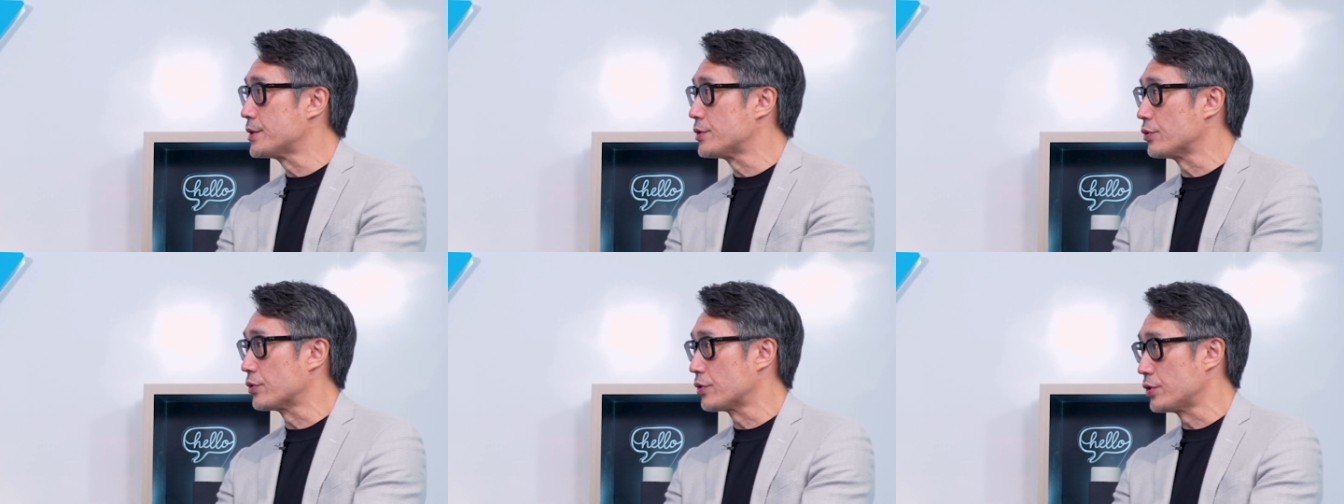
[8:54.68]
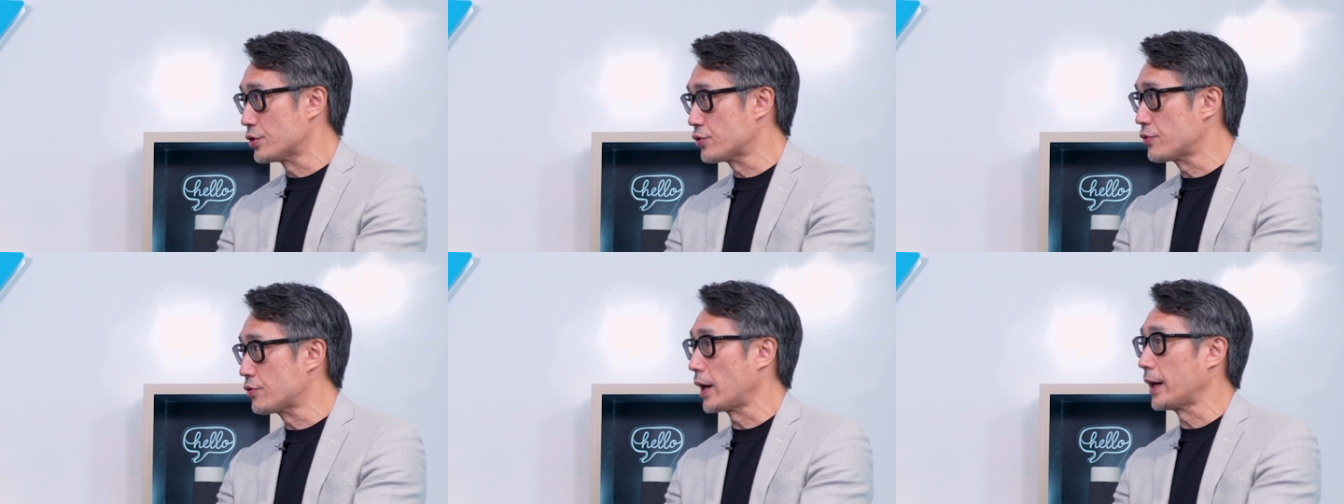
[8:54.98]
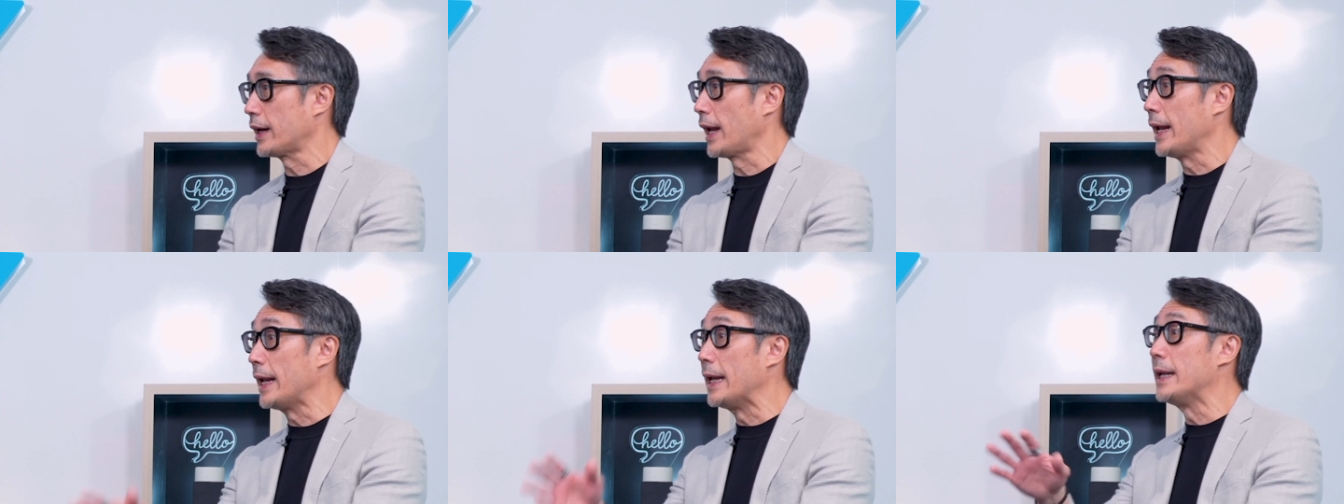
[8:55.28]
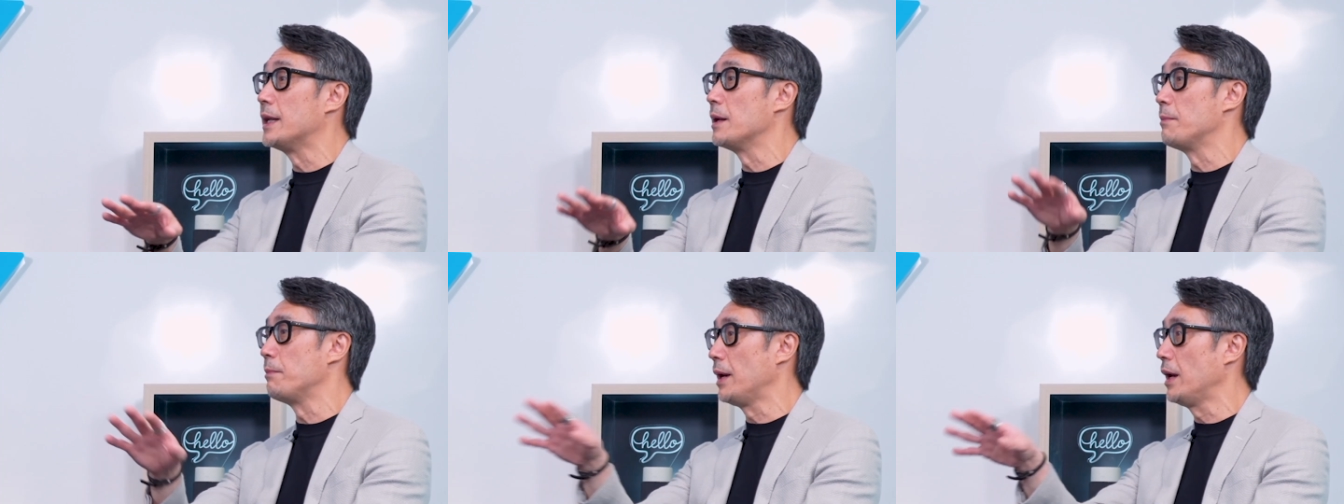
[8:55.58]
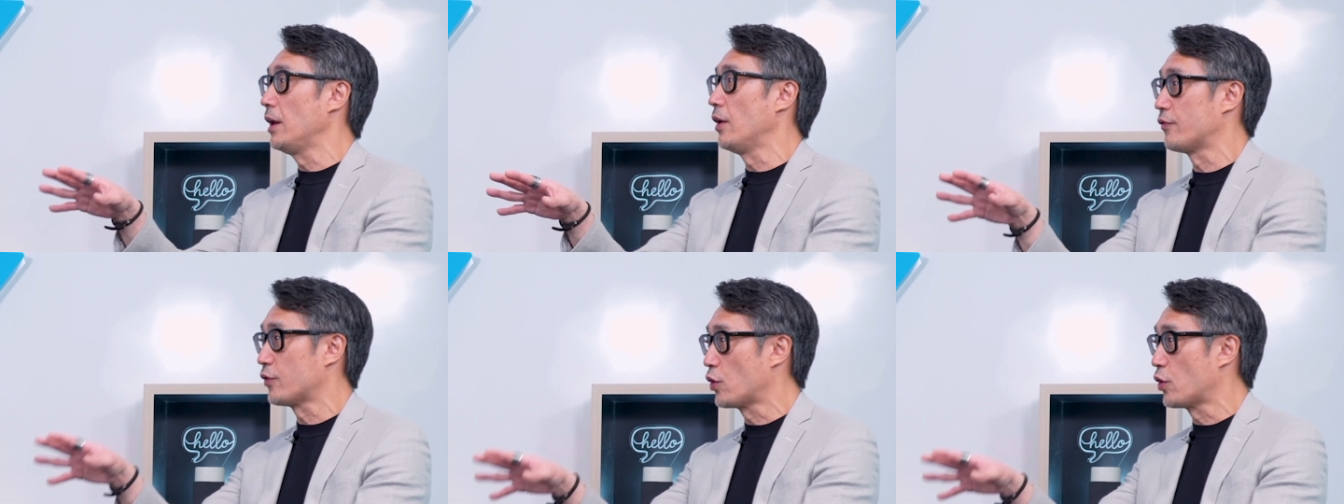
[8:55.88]
to construct that in the
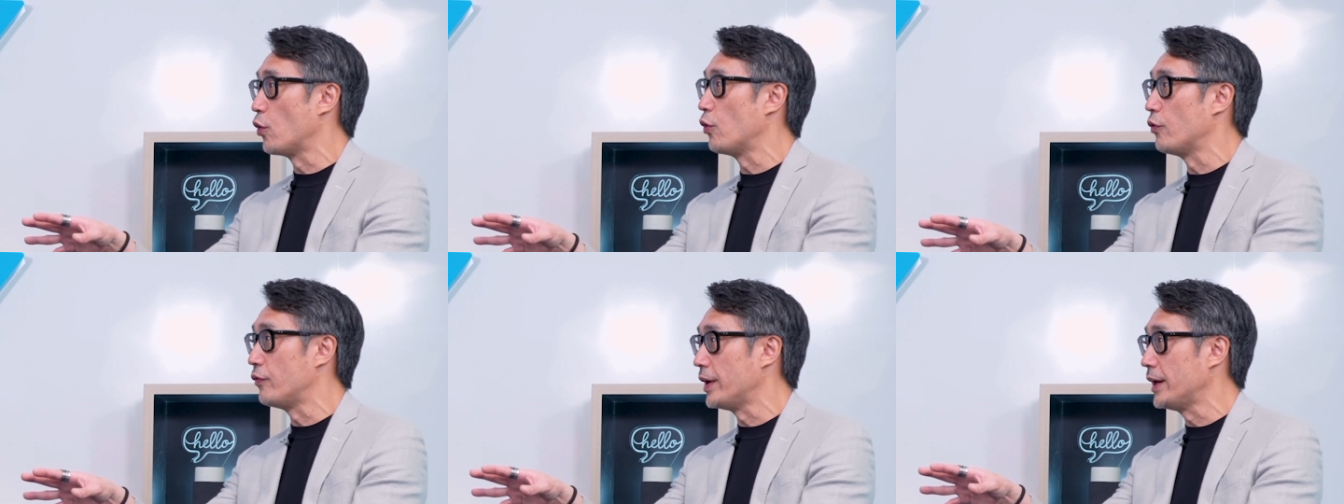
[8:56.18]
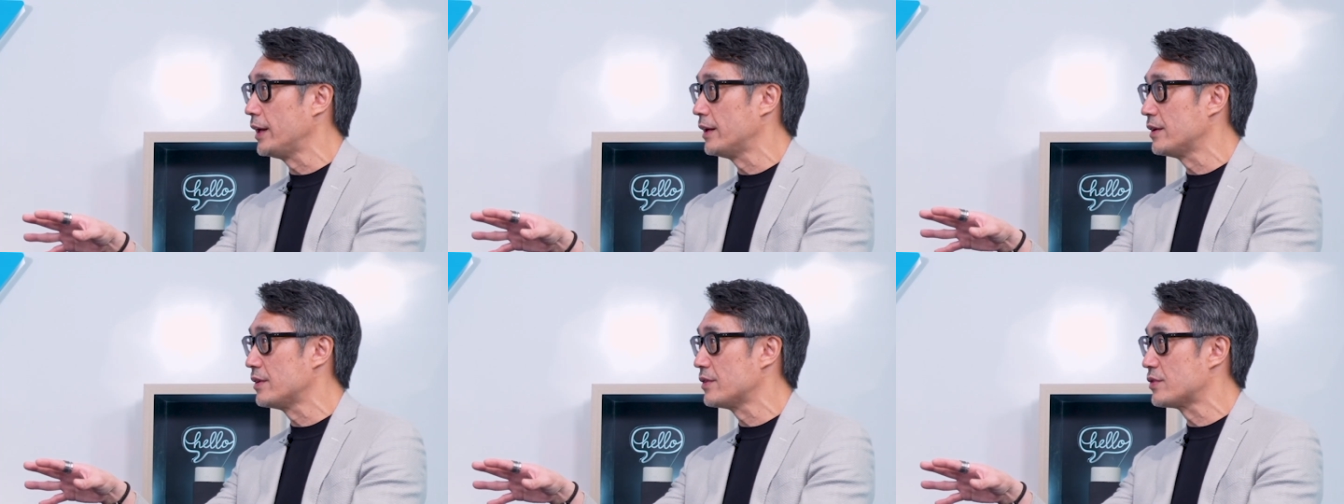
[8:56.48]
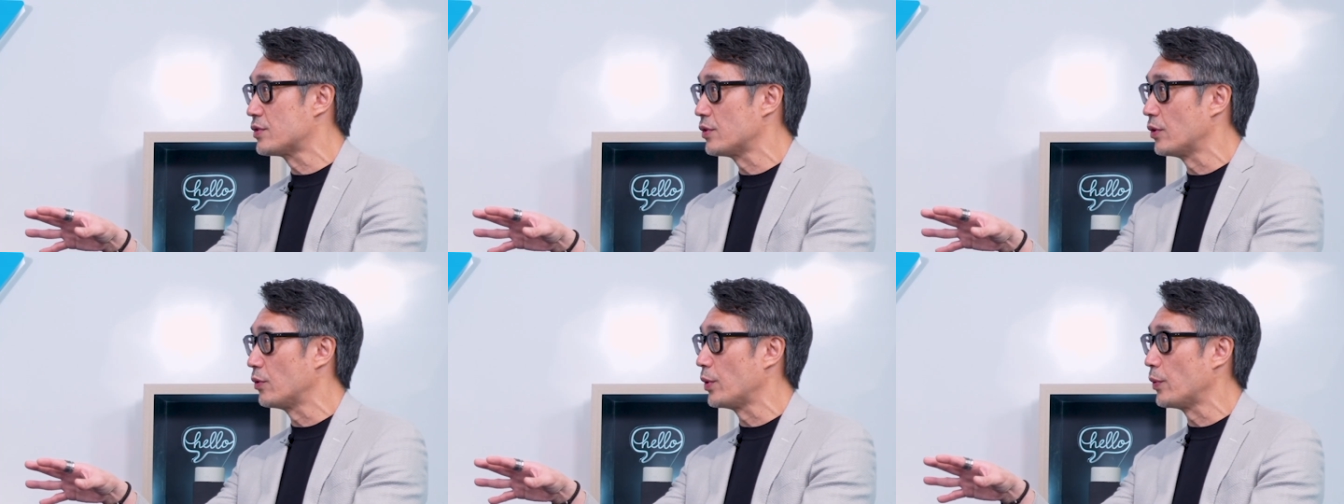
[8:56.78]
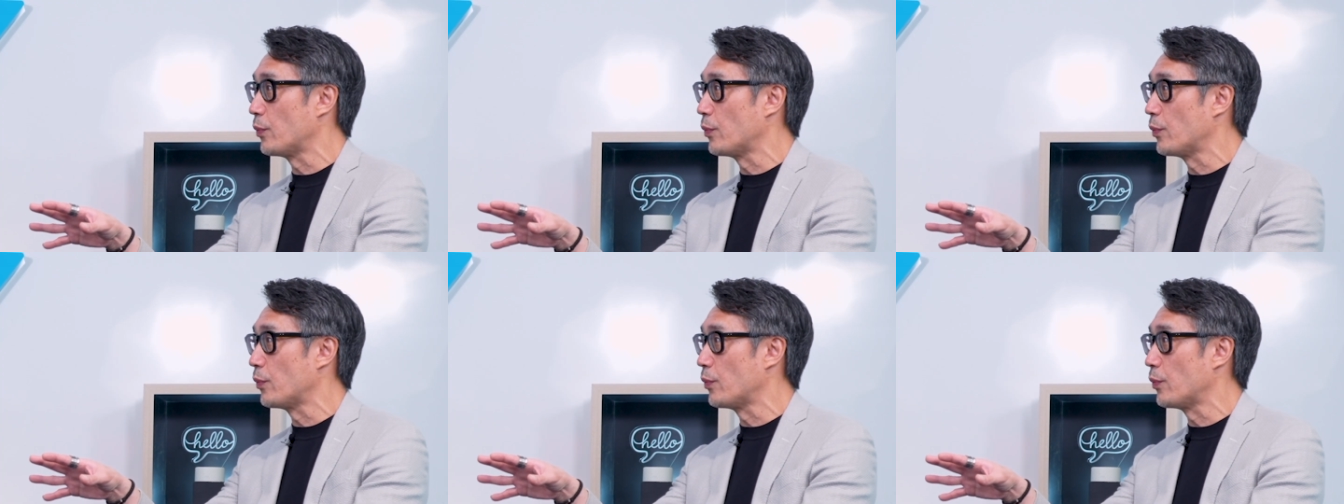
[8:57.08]
middle of COVID. So we